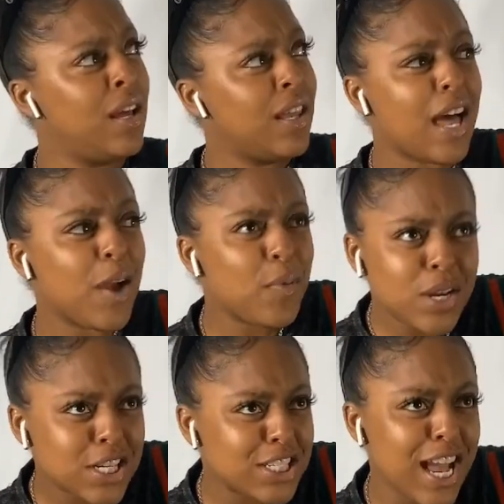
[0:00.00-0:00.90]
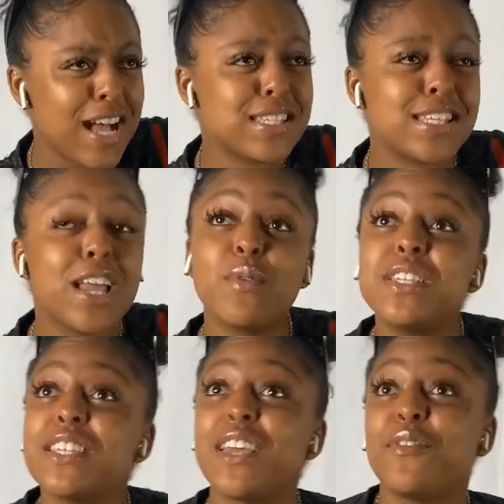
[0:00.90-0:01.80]
like what did y'all say? We
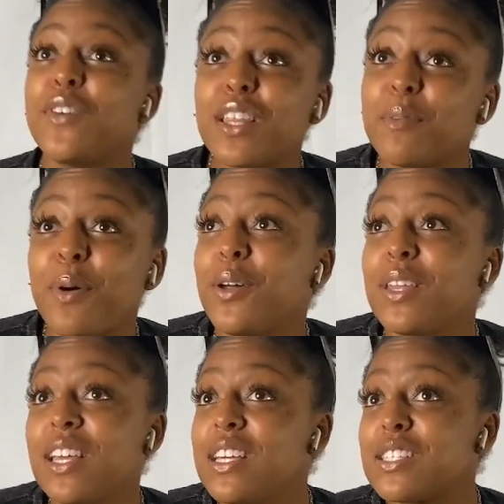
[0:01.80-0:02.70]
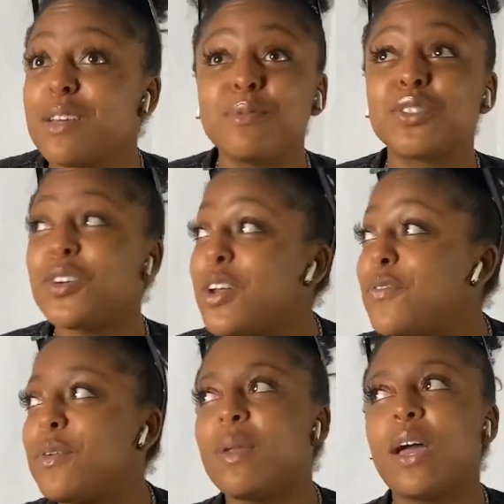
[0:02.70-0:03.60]
seen "Fuck the Police" coming straight
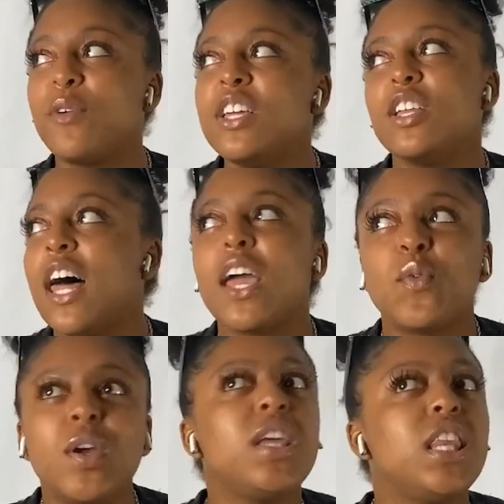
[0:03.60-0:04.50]
from we literally